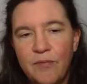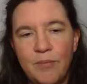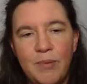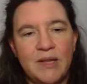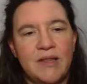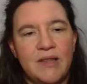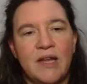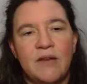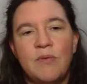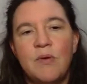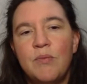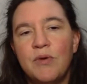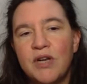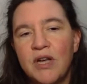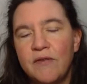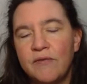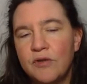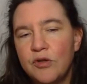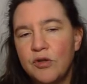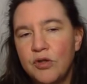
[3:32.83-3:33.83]
but that we would
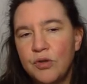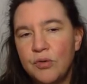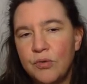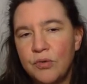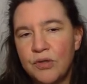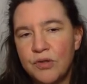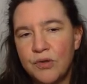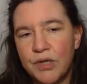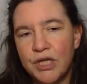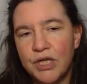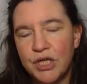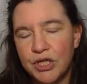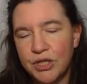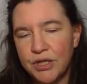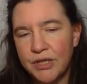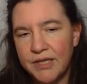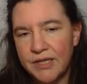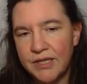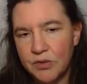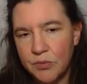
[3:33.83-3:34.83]
have to do
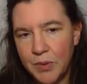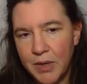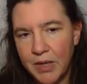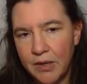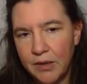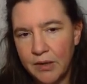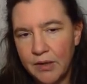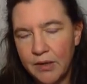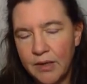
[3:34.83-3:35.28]
traditionally as well.